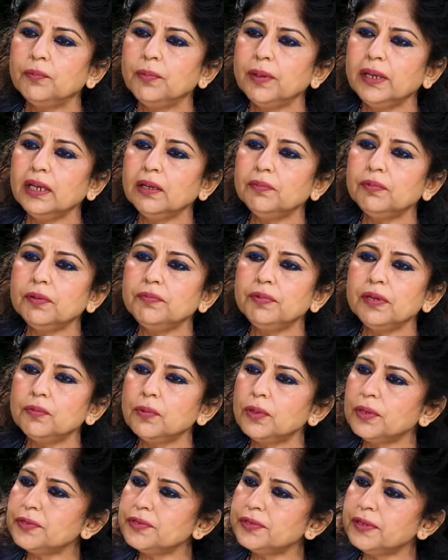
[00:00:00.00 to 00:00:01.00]
Whenever we
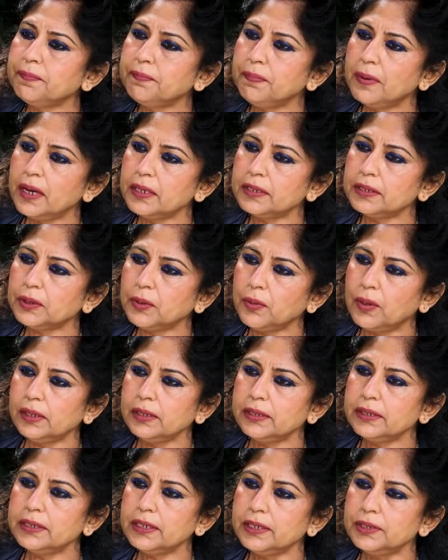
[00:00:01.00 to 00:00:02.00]
want to impart a
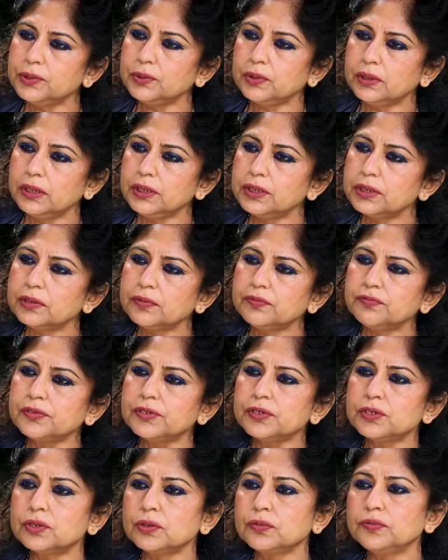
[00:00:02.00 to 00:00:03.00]
quality education,
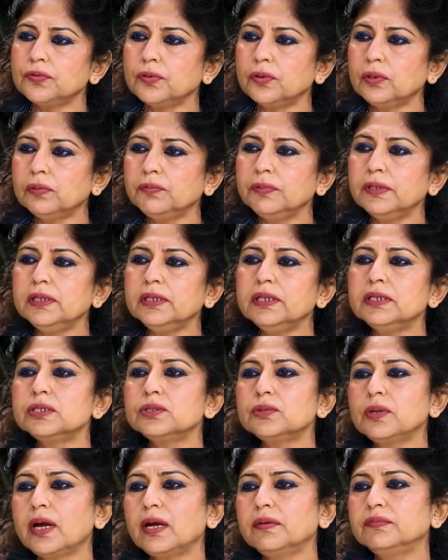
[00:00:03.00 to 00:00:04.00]
first of all, we need
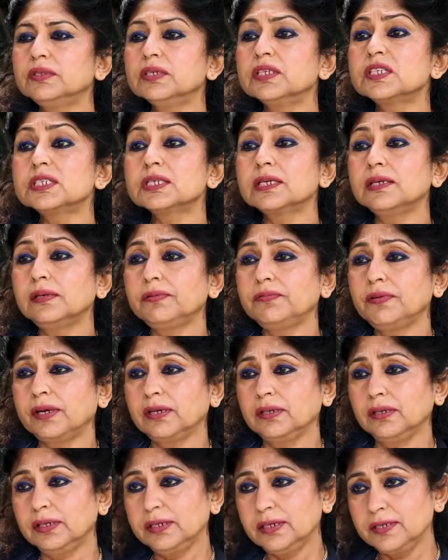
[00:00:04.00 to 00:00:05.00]
to have the skilled
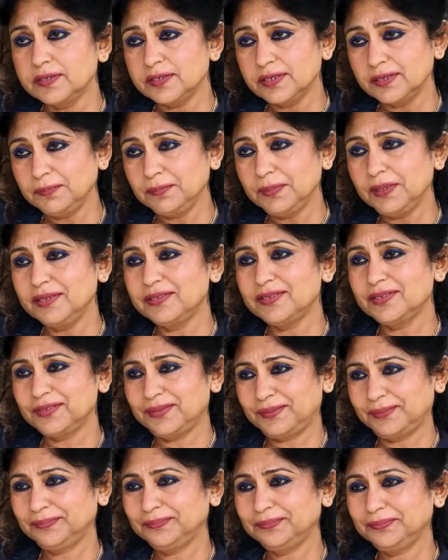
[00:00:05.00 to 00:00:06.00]
faculties in
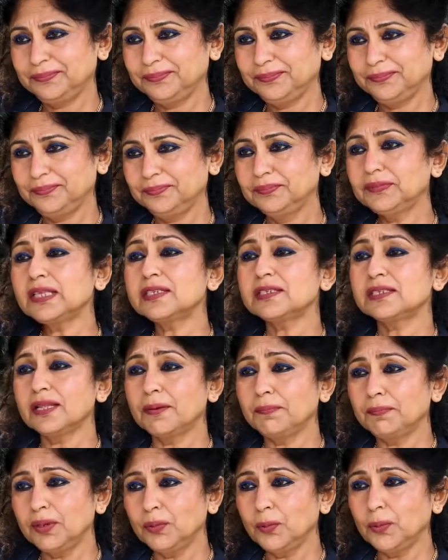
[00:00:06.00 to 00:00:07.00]
place. That's
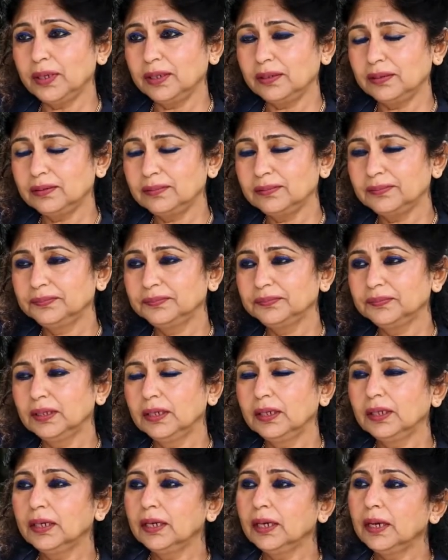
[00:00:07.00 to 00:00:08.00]
number one.
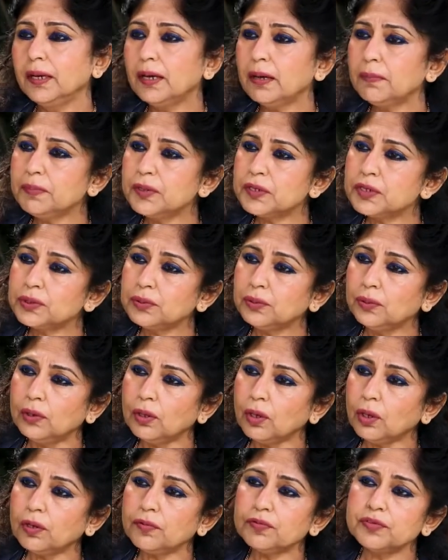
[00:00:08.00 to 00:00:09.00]
Number two,
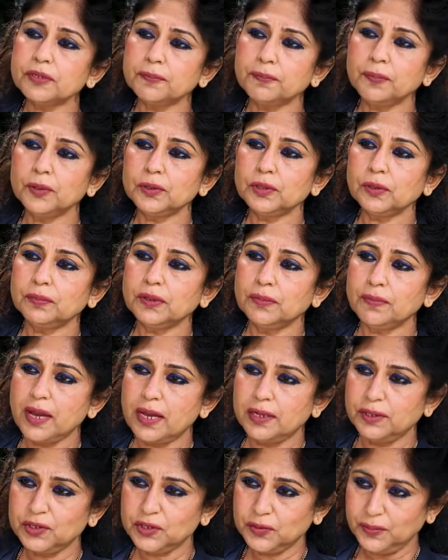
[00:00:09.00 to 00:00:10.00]
lot of support of the
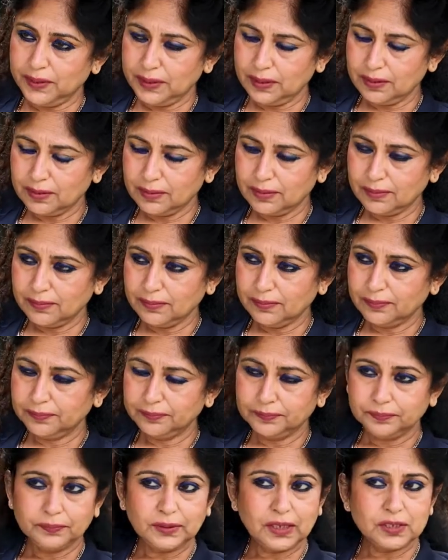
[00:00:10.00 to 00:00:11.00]
management.
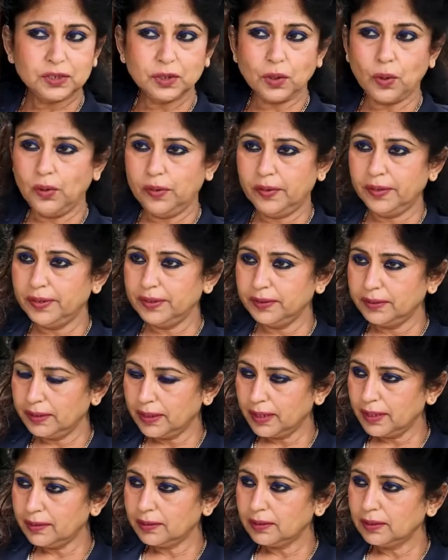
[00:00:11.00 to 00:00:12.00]
That's already
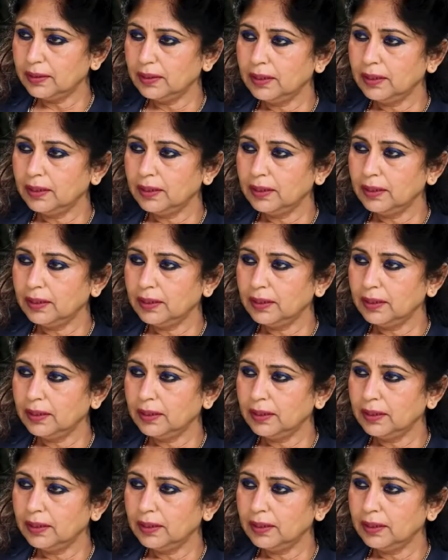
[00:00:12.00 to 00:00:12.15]
there.